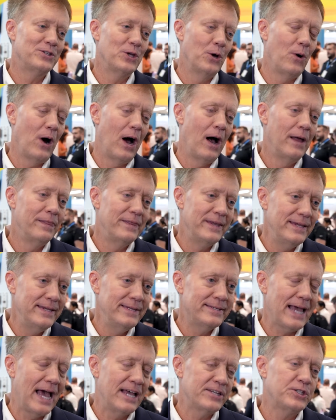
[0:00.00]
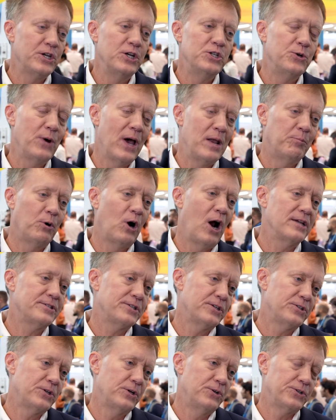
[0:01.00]
So these S32N
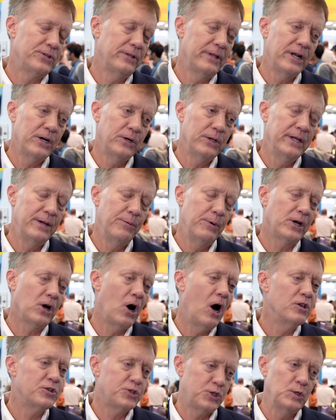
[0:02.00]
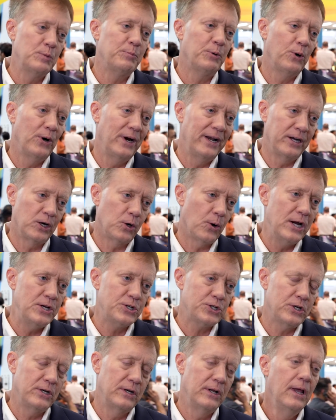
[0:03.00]
processors, literally we call it super
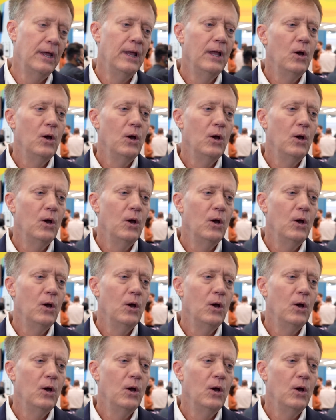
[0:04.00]
integration.